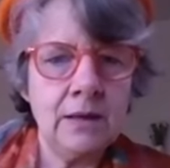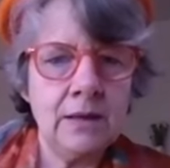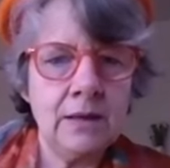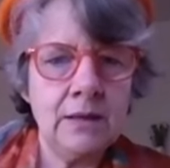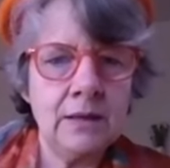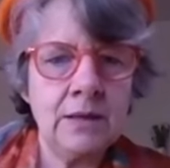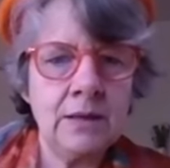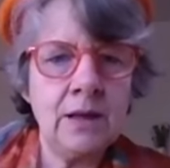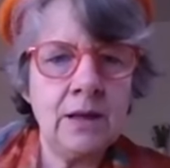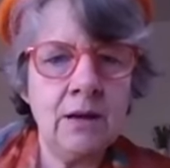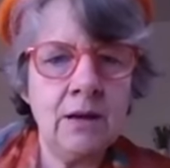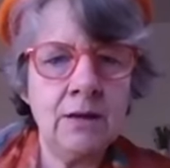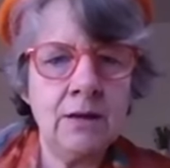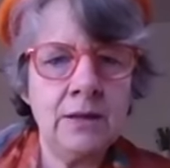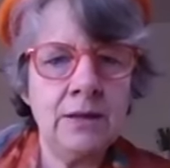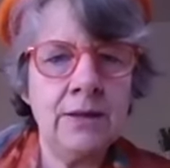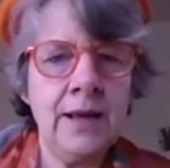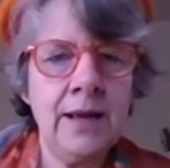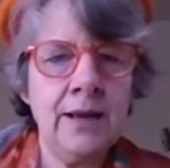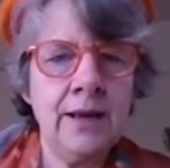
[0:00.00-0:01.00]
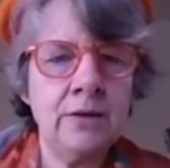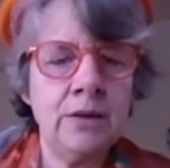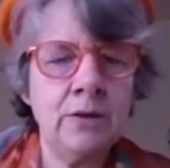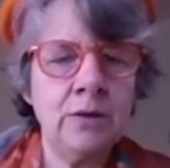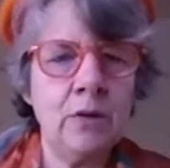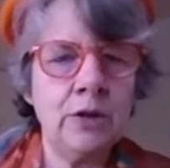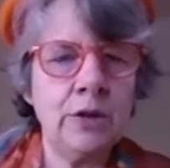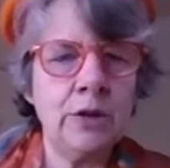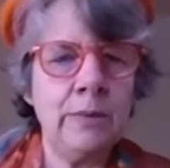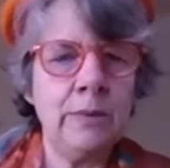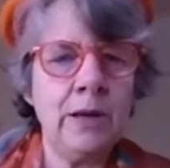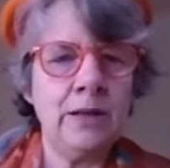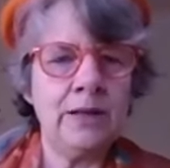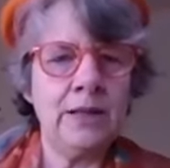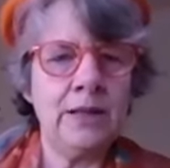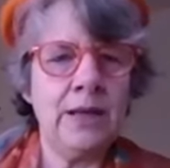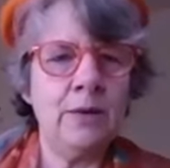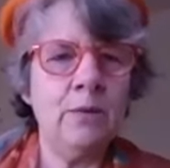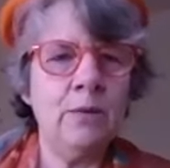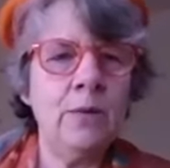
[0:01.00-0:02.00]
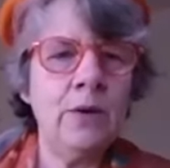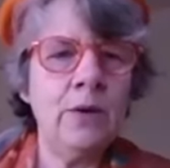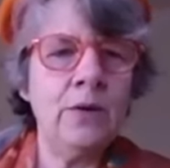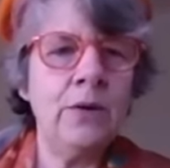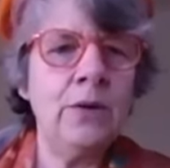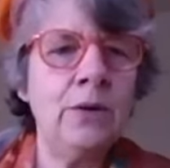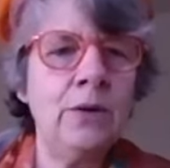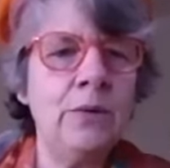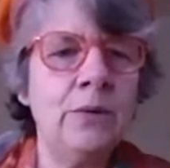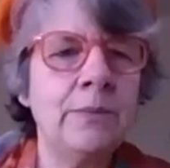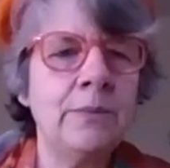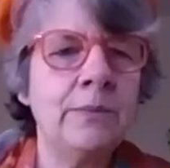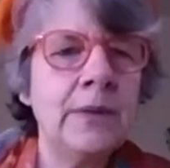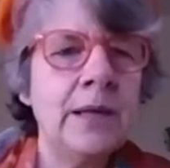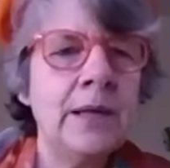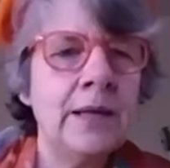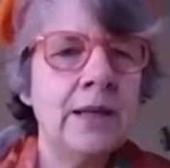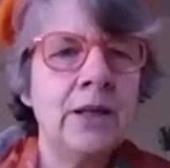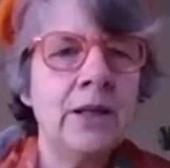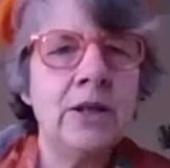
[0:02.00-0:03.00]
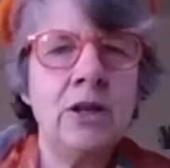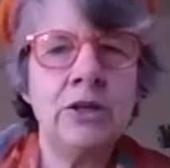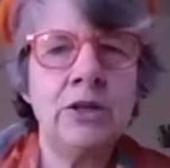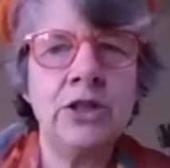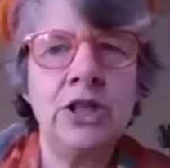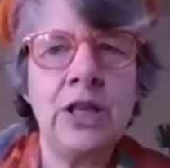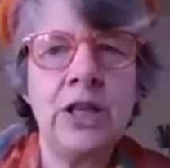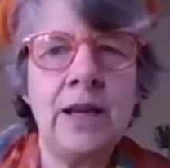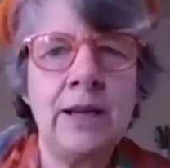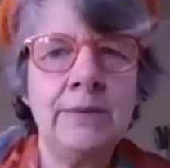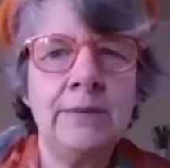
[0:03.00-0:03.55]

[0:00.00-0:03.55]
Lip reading: Start. There goes the watch party. Woohoo! Gotcha.